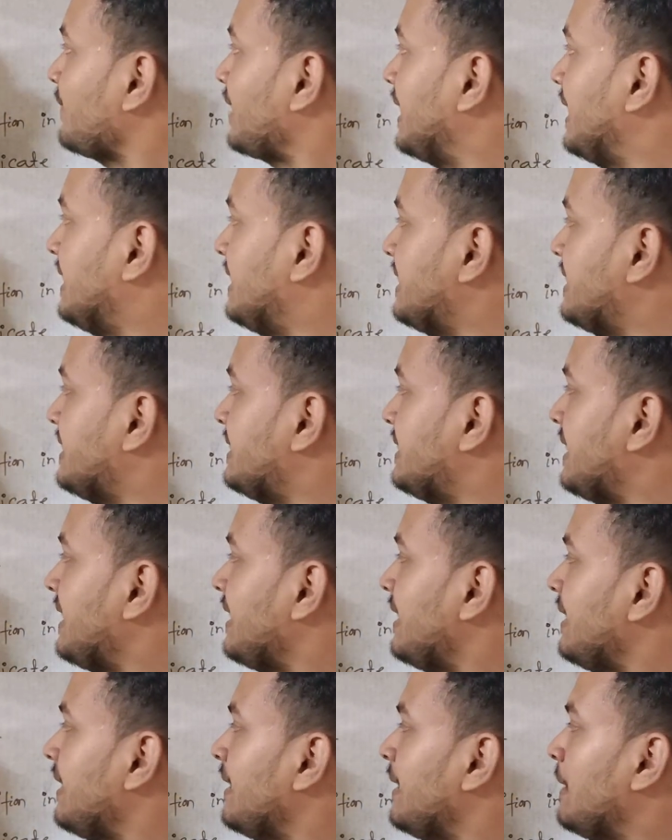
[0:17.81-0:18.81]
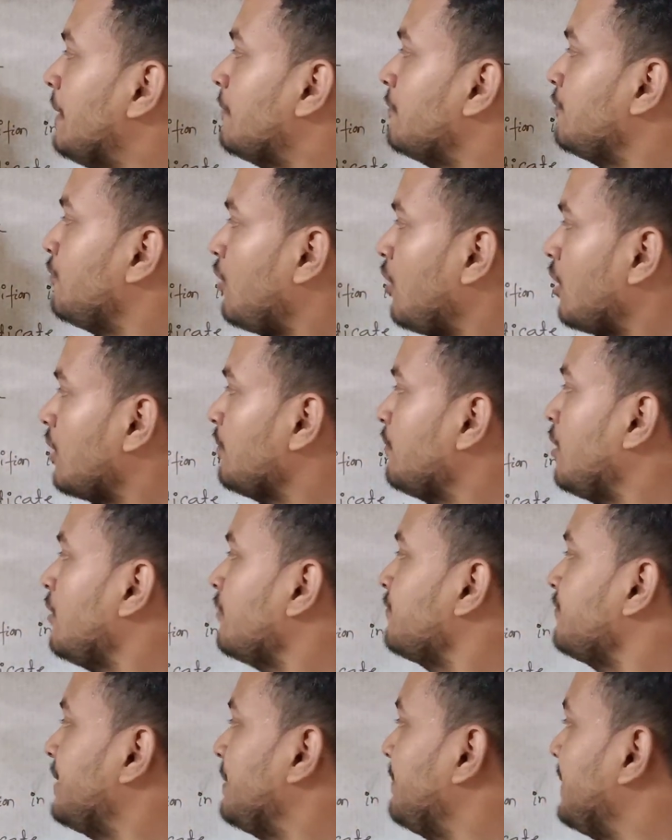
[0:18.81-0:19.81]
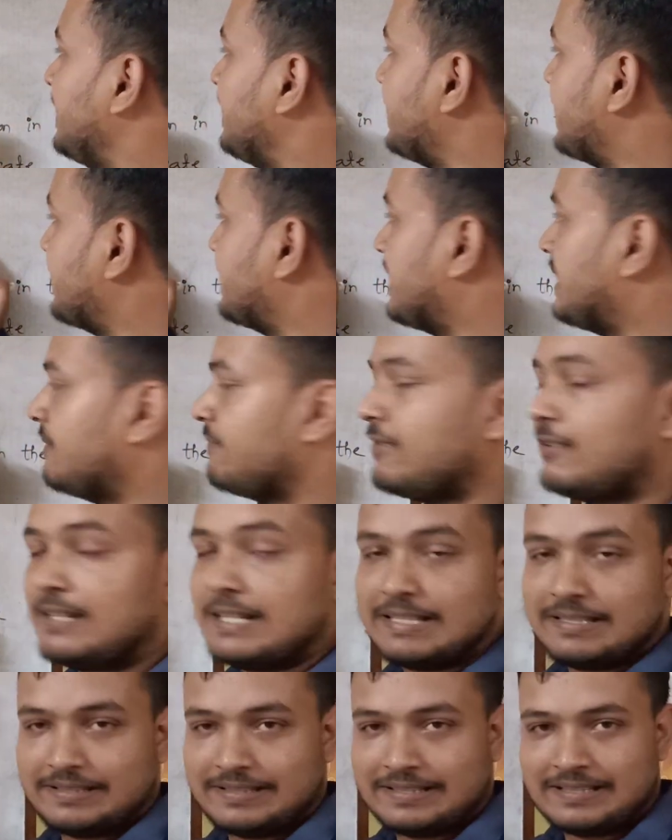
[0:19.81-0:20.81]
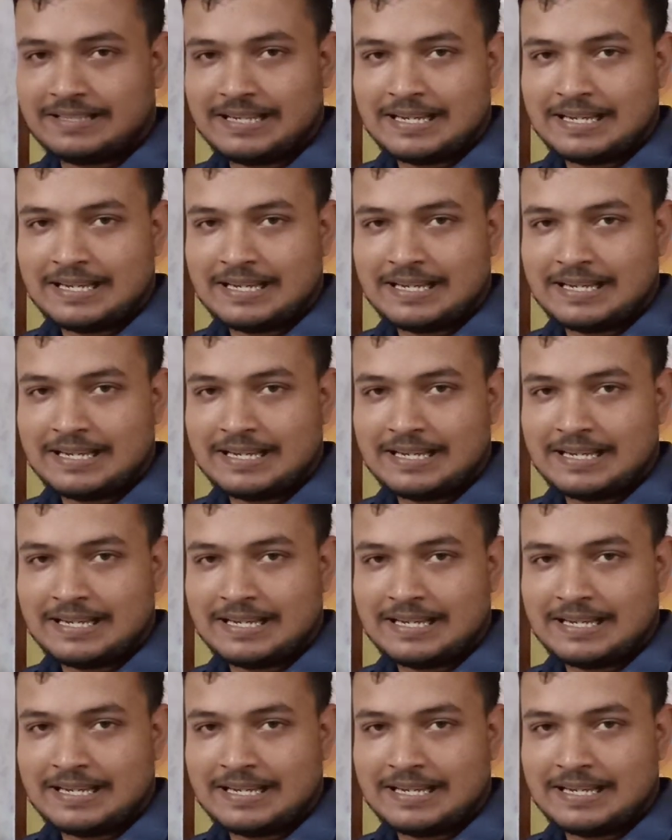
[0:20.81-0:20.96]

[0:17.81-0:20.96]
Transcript: it is a form of immediate inference.